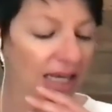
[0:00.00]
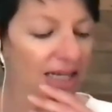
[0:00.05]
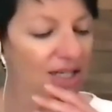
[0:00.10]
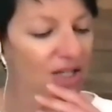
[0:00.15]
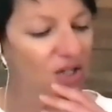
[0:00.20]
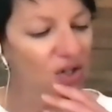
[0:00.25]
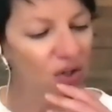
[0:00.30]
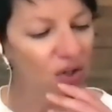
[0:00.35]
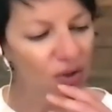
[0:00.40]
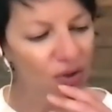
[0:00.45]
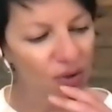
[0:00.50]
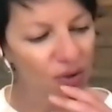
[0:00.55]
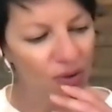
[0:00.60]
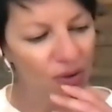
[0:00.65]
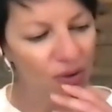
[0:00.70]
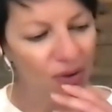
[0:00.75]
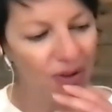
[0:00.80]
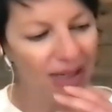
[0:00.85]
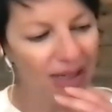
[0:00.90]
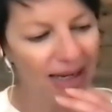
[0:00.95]
So
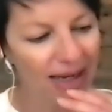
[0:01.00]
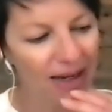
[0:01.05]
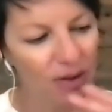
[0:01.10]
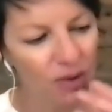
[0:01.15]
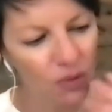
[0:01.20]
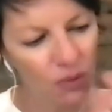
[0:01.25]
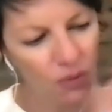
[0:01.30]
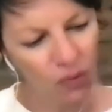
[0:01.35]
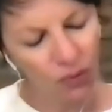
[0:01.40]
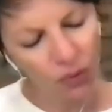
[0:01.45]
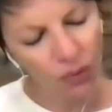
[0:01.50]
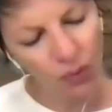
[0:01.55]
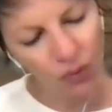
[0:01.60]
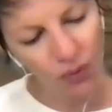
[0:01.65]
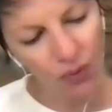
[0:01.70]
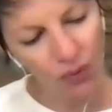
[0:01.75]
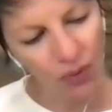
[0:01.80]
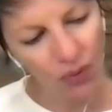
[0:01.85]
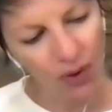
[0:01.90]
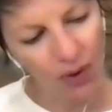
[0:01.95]
yeah,
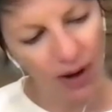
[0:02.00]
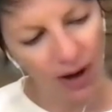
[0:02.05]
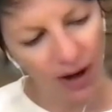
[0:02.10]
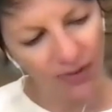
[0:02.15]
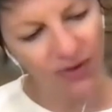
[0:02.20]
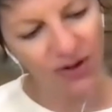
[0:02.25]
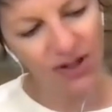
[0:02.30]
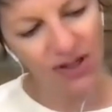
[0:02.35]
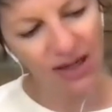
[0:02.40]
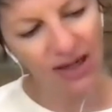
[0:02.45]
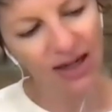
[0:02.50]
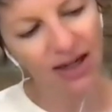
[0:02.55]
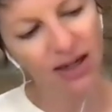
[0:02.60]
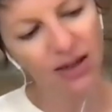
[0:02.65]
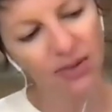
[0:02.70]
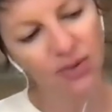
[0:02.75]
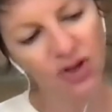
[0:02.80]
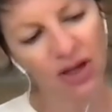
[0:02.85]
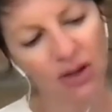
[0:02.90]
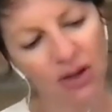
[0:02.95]

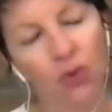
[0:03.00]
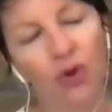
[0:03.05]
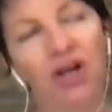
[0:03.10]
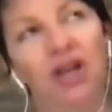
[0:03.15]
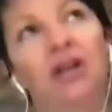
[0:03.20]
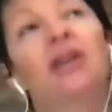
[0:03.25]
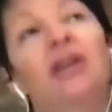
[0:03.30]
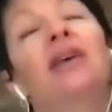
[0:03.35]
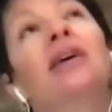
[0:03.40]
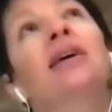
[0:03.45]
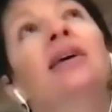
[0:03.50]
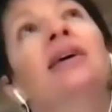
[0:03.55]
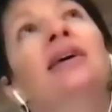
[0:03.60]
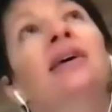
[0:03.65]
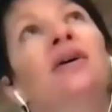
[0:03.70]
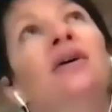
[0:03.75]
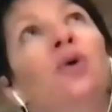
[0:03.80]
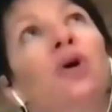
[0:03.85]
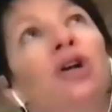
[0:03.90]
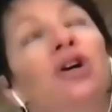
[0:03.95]
oftentimes like when
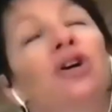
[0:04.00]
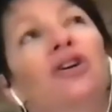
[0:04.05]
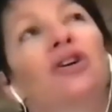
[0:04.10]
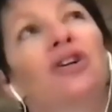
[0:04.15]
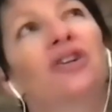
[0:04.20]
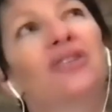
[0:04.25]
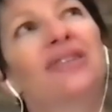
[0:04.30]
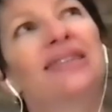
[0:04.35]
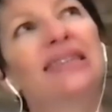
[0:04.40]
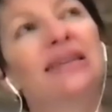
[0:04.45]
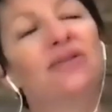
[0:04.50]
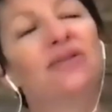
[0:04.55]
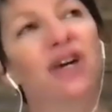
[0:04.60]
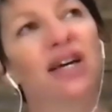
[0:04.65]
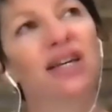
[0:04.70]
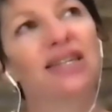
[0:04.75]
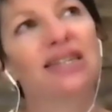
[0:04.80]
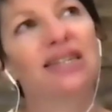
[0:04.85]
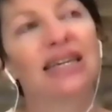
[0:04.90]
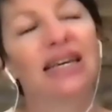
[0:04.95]
when Curtis is
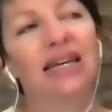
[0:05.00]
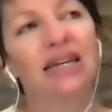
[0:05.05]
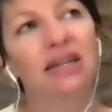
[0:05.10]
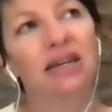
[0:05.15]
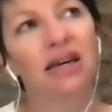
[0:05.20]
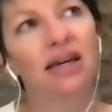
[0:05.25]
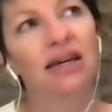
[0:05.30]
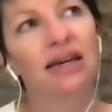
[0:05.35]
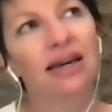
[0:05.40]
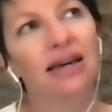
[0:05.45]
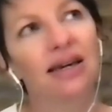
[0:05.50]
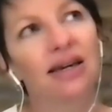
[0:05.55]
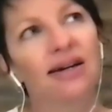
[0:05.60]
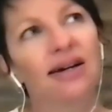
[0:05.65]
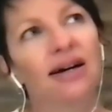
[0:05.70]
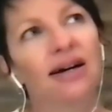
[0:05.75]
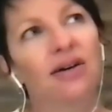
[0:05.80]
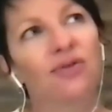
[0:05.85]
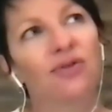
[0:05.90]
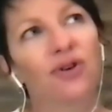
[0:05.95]
investigating a gang
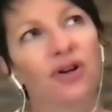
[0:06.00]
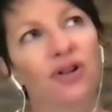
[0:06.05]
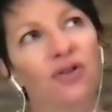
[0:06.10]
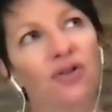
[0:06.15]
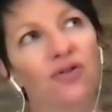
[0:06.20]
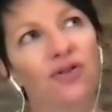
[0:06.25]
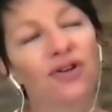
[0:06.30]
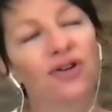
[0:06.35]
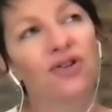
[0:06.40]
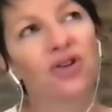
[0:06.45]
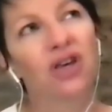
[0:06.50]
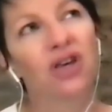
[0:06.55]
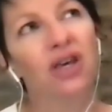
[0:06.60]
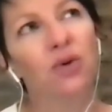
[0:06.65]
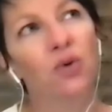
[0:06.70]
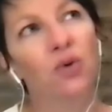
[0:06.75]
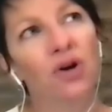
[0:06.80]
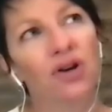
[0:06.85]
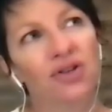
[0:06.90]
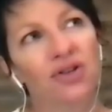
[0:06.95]
conflict, the first thing he
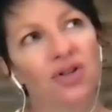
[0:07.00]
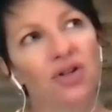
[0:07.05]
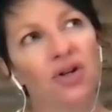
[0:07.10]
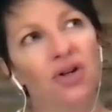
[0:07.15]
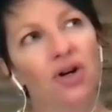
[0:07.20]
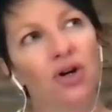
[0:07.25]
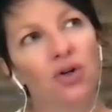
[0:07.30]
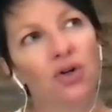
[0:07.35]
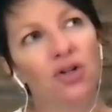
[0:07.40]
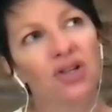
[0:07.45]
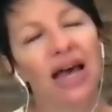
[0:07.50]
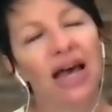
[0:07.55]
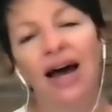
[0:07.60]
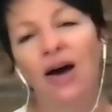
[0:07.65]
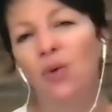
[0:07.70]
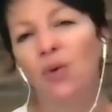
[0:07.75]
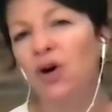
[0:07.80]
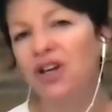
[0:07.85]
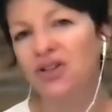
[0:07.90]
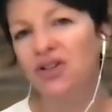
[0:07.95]
wants to know is
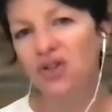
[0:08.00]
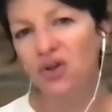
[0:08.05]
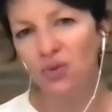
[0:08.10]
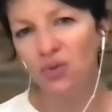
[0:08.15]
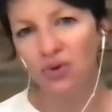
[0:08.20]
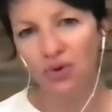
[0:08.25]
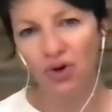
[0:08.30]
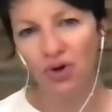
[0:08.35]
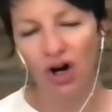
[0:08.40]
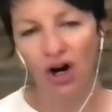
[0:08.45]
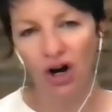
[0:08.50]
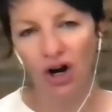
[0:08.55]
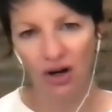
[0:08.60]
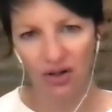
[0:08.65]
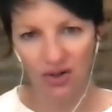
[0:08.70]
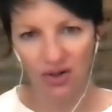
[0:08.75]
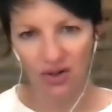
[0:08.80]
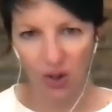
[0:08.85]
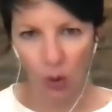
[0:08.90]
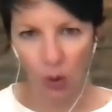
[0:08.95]
what is the root
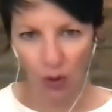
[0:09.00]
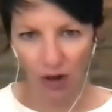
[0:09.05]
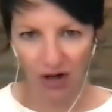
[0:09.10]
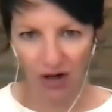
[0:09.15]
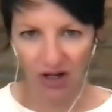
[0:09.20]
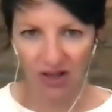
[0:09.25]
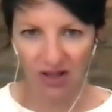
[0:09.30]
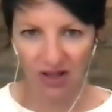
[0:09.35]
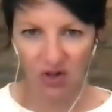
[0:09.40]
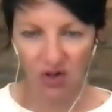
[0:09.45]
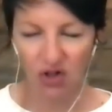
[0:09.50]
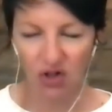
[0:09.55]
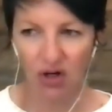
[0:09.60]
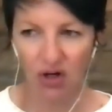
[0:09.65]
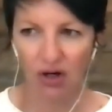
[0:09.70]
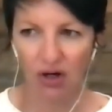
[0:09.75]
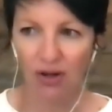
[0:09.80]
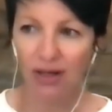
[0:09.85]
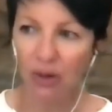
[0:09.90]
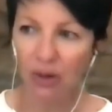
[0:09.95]
cause? Like, where did this
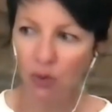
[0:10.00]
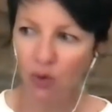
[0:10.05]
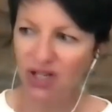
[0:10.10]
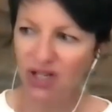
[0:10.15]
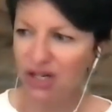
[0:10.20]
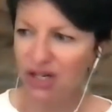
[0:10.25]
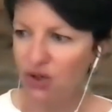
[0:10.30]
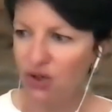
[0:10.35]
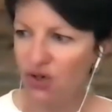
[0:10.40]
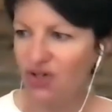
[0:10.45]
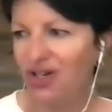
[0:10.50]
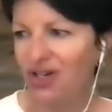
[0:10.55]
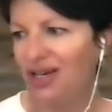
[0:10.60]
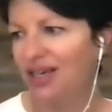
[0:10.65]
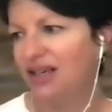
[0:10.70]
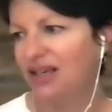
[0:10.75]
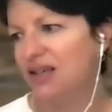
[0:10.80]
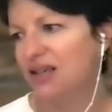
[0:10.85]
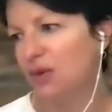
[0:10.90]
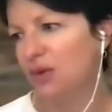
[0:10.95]
start? And what's interesting
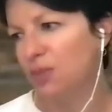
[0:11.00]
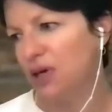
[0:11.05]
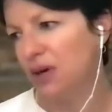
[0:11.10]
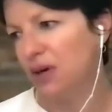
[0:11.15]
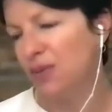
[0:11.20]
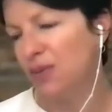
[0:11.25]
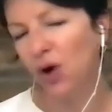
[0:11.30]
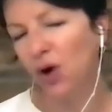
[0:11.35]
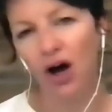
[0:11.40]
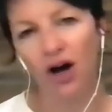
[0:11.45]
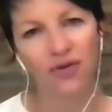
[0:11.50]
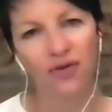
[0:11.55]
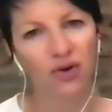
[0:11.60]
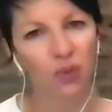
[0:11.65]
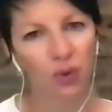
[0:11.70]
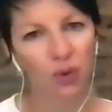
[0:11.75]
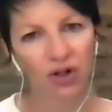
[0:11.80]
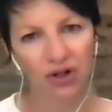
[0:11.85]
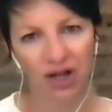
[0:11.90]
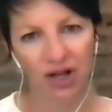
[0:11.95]
is people
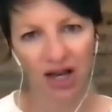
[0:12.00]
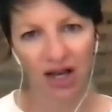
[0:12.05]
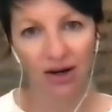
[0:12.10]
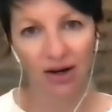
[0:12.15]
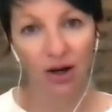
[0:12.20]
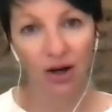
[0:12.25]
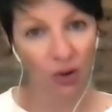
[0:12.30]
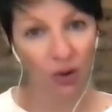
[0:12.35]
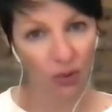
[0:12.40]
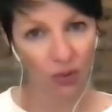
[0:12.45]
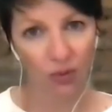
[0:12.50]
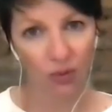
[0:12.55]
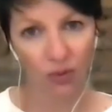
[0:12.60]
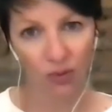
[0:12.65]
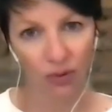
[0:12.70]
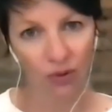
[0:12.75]
often will not know.